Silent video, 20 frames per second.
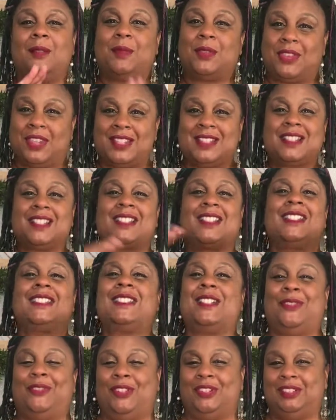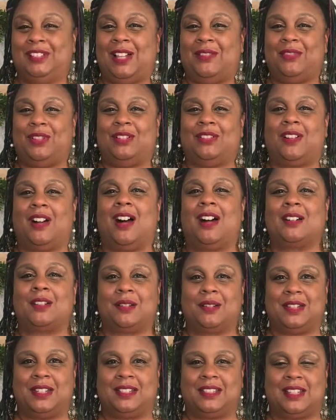But this is a different level of
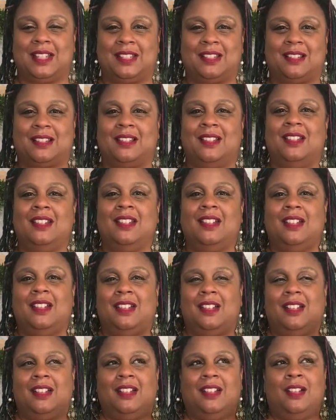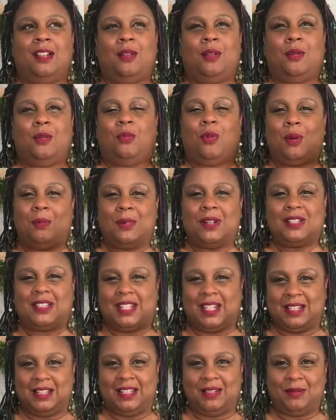concreteness. When we're
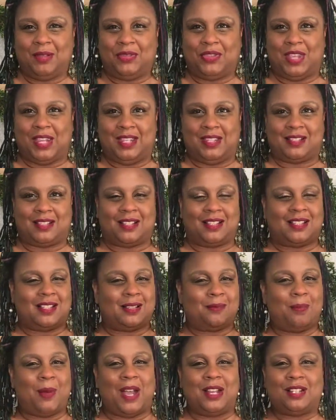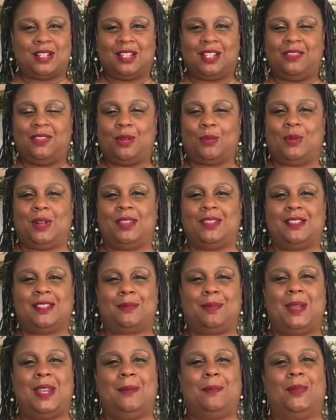dealing with things, especially if you're one of those
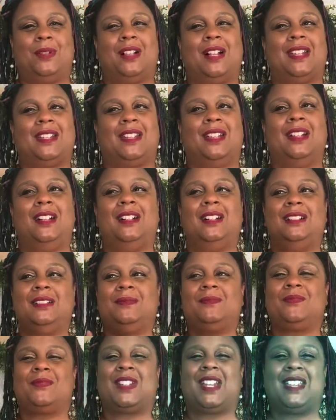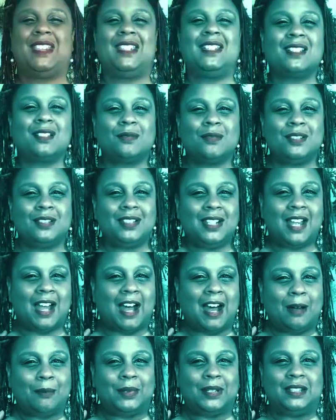people like, can this really
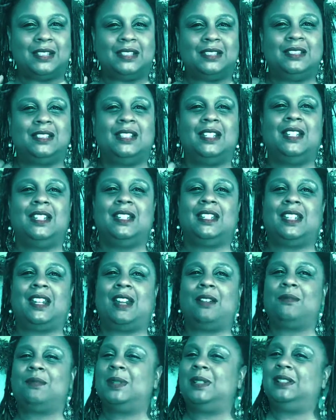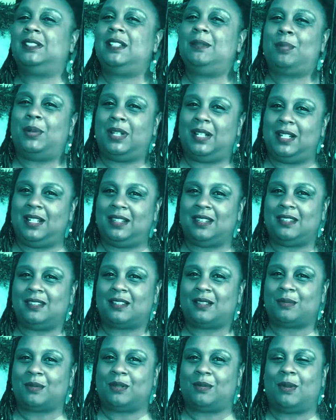happen? Can I really put in
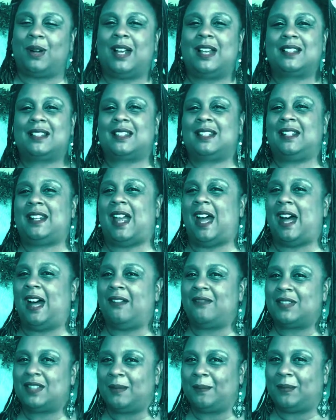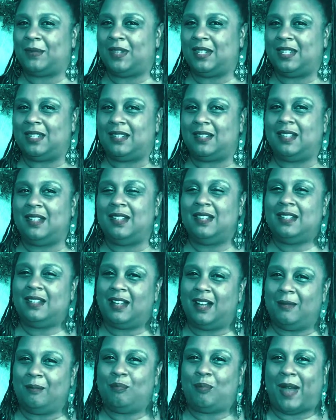this request and have something
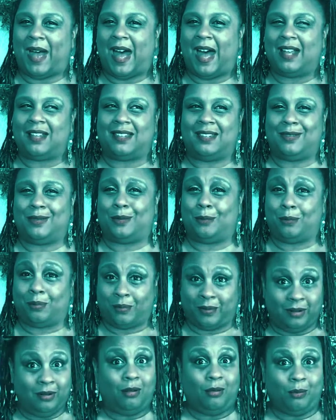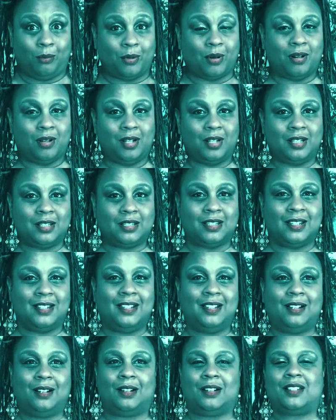come back in the real world?
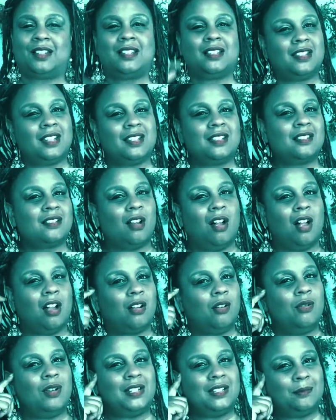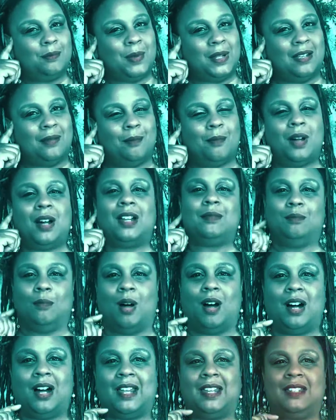Or is this just all going to be in my
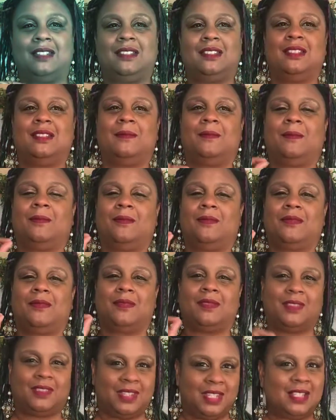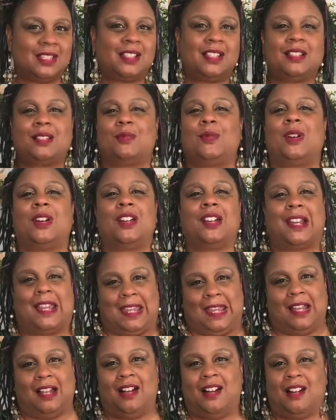mind? This is where
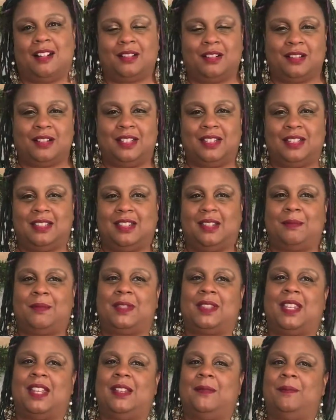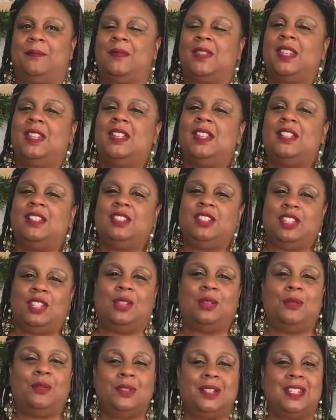Get Concrete comes in.
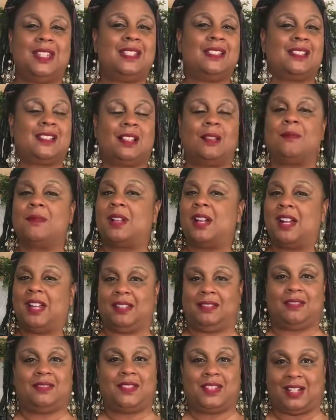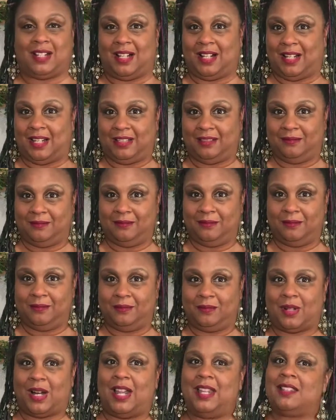You need some kind of sign,
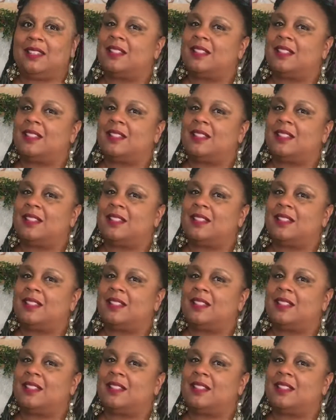right?